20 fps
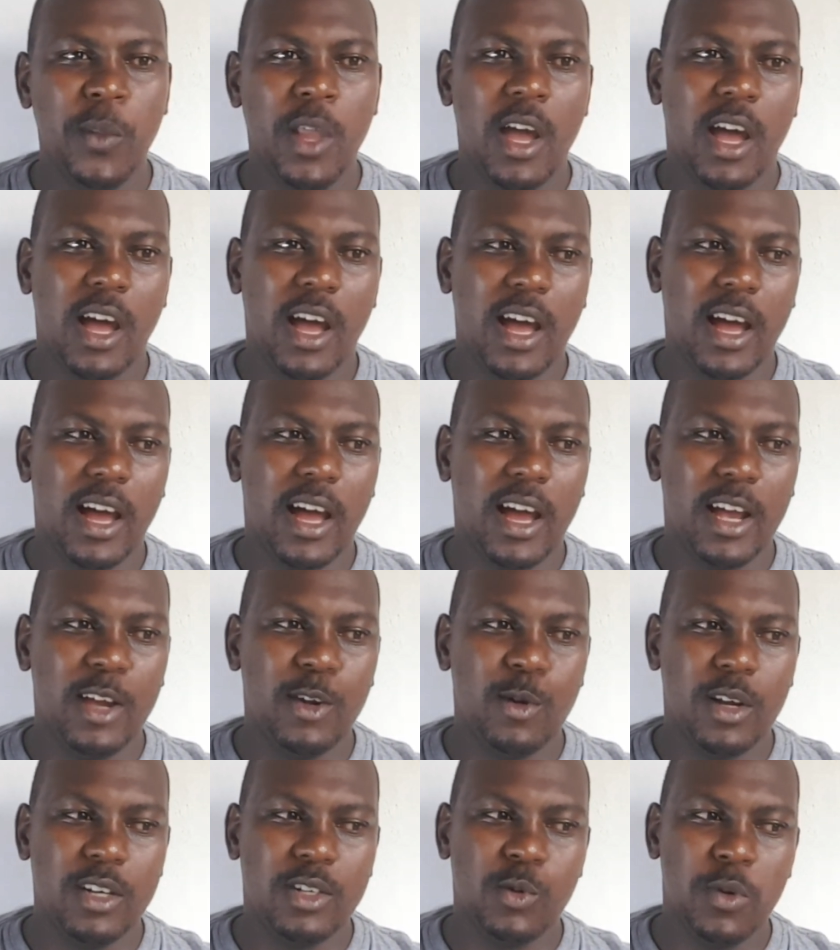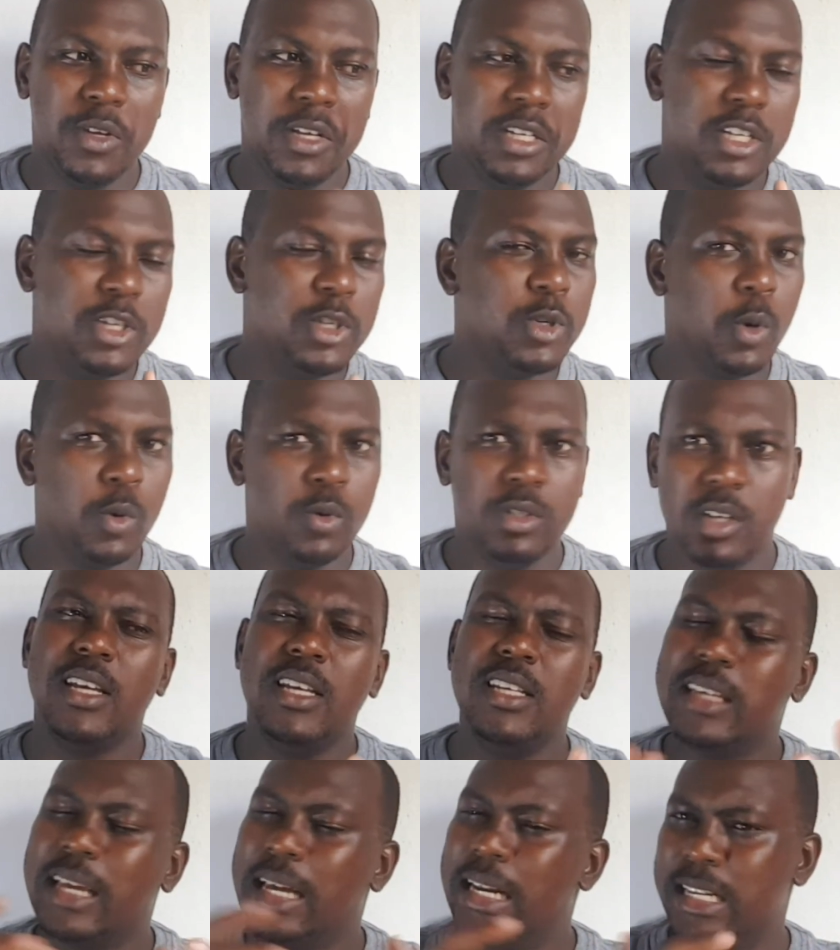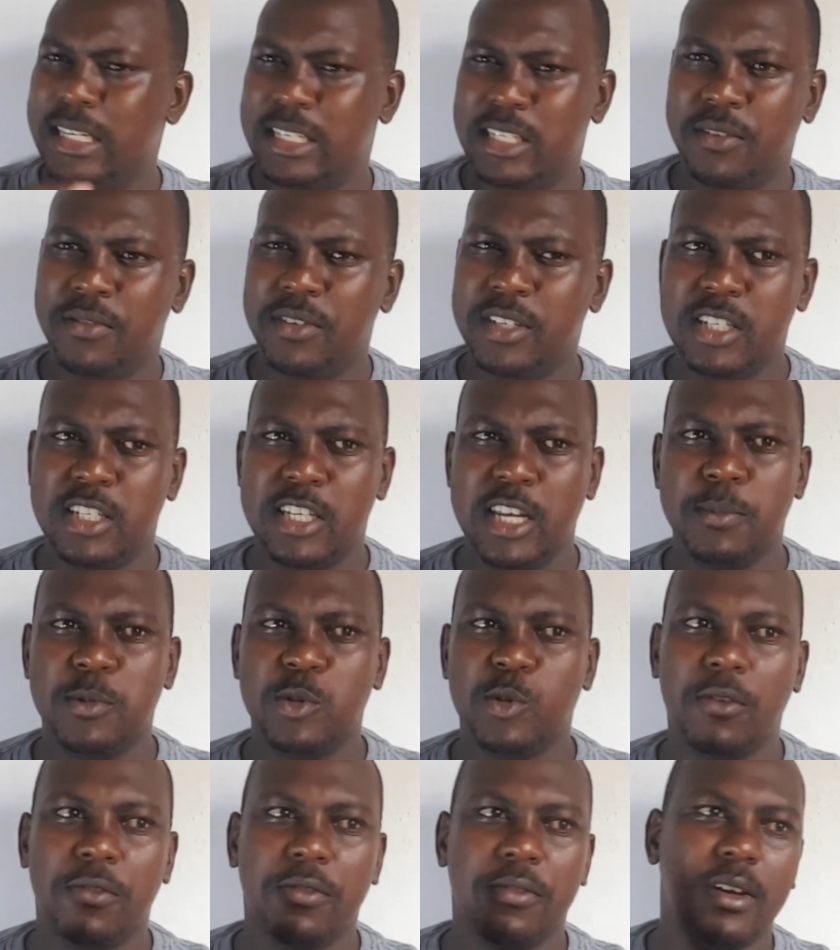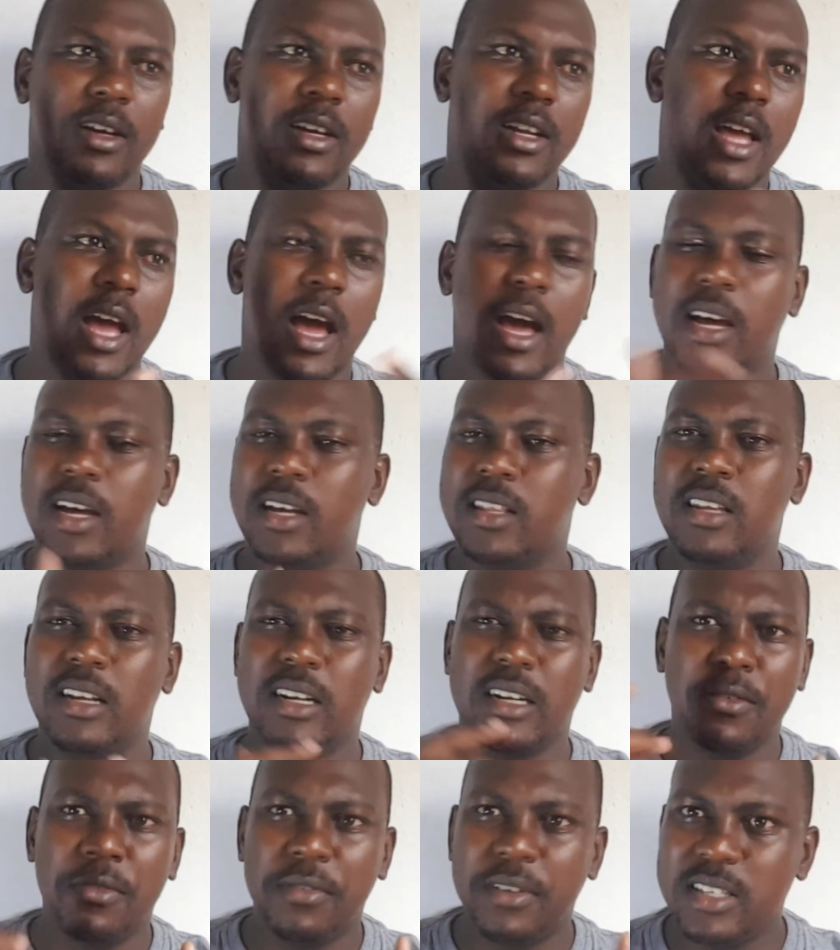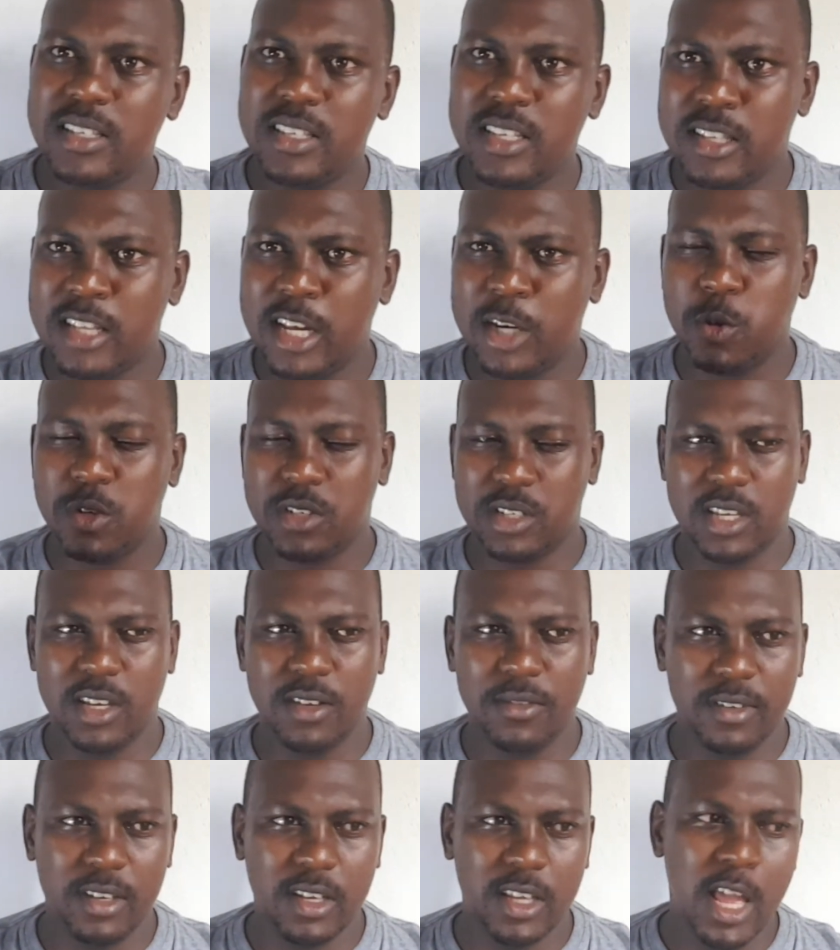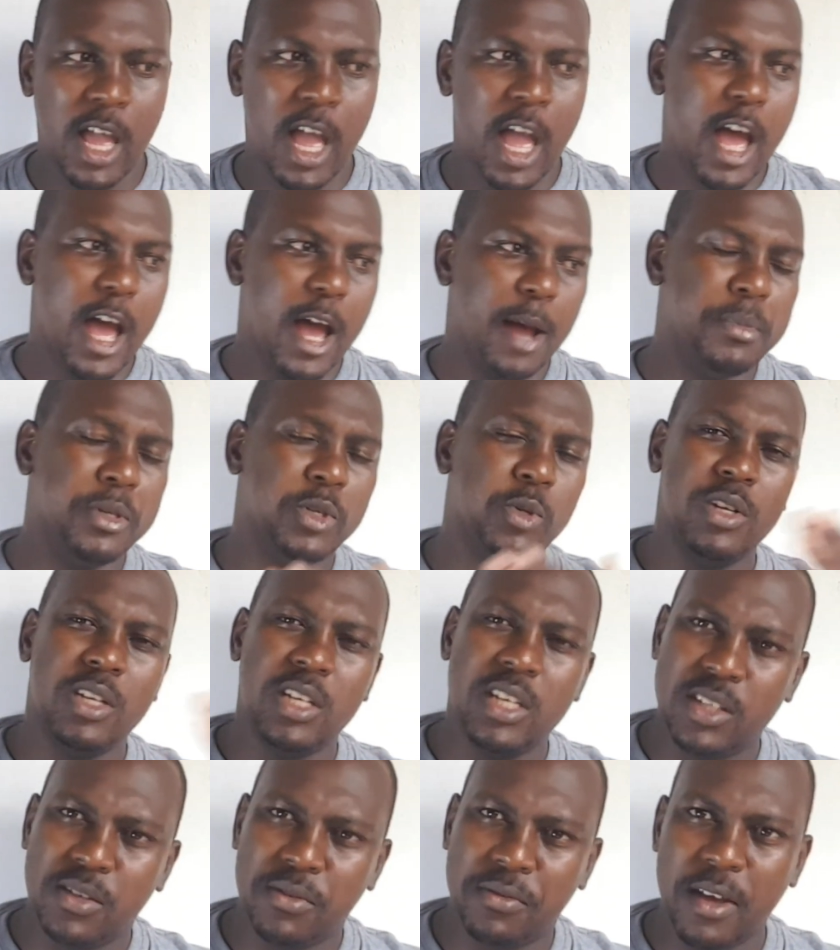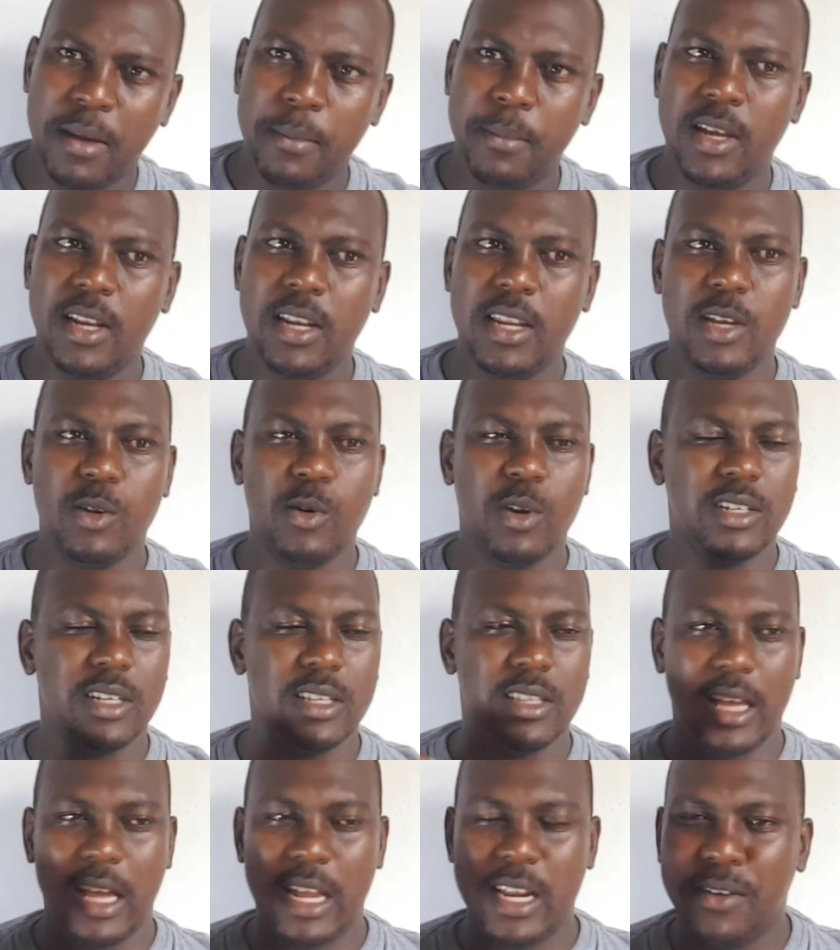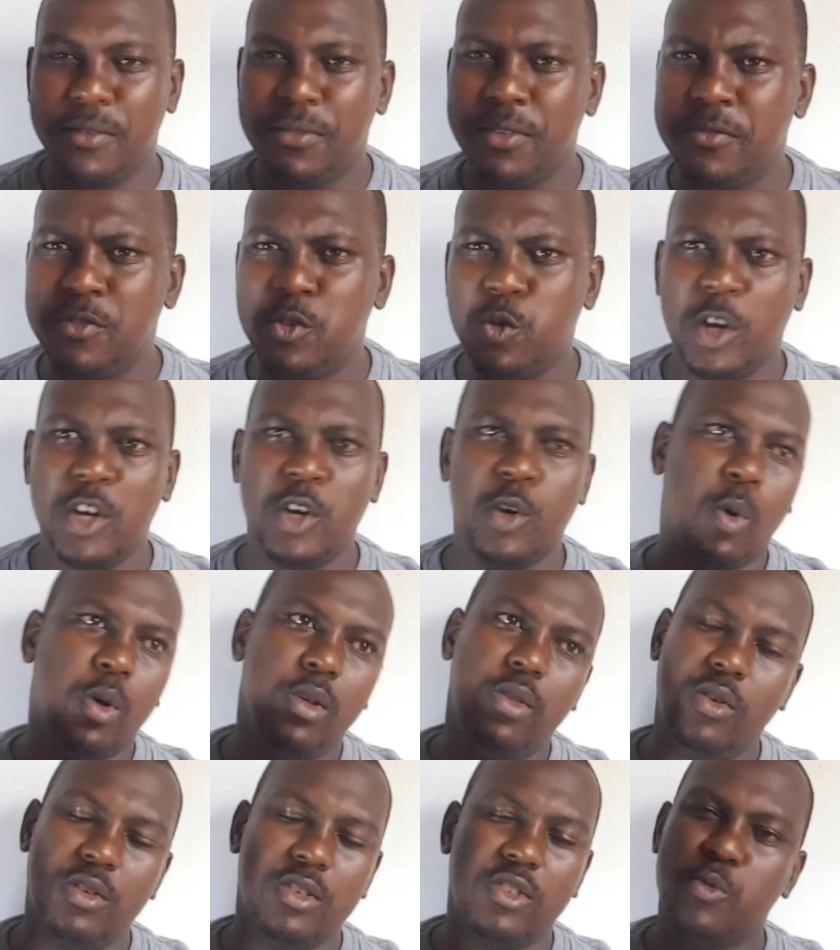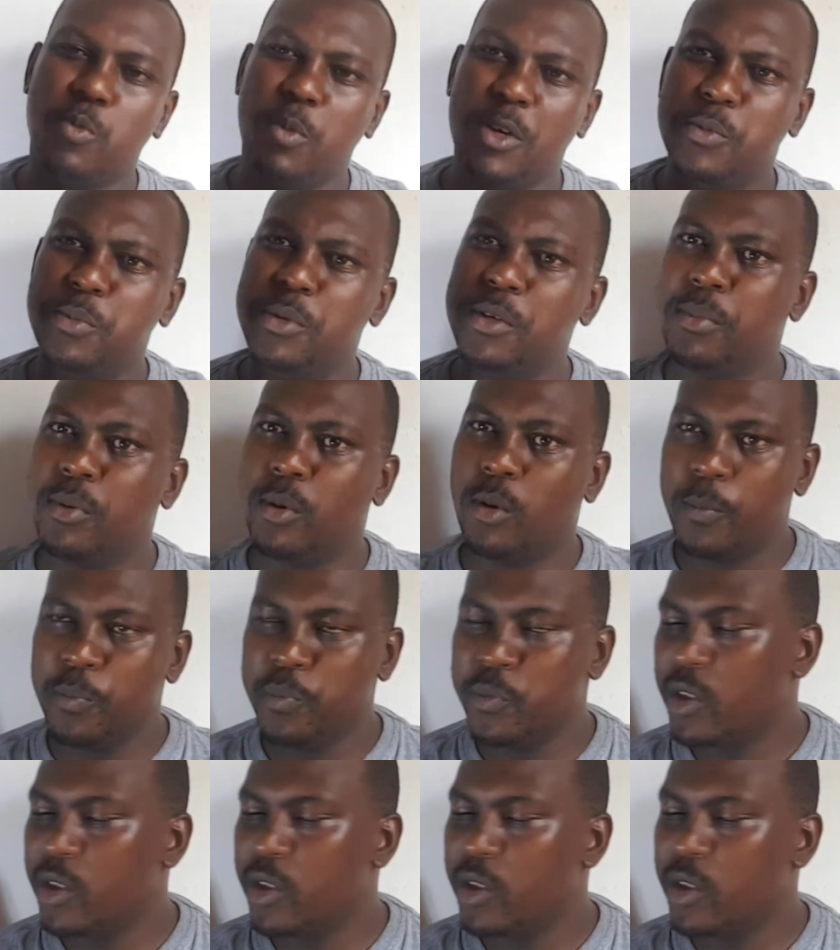What Winky D showed his creativity in terms of the references that he was giving between his family, and the Area 51 and all those smart people